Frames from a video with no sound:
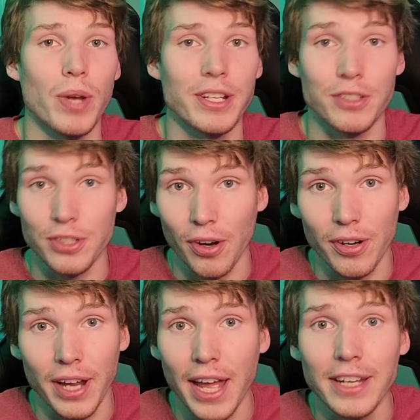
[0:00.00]
way to
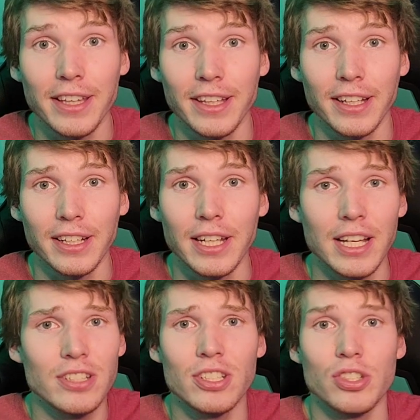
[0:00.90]
start anything
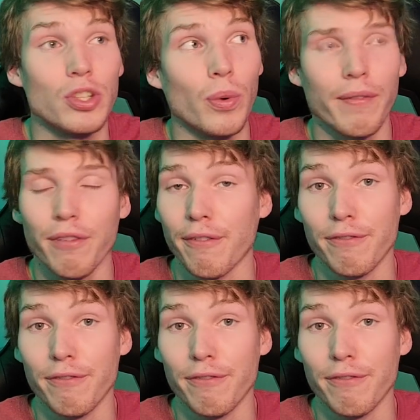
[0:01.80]
is just do it for